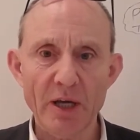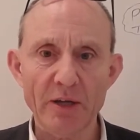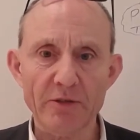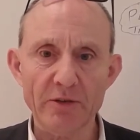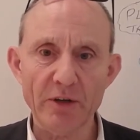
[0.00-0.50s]

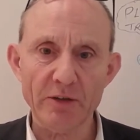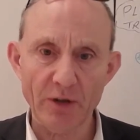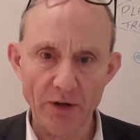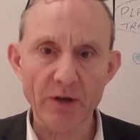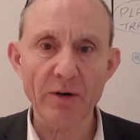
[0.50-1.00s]
it suggests a
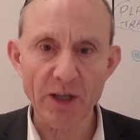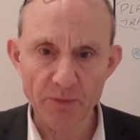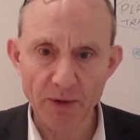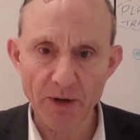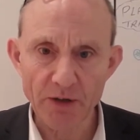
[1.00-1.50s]
lot of
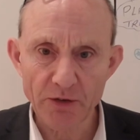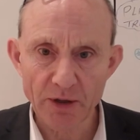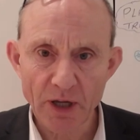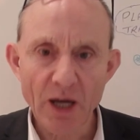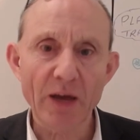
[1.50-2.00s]
respiration,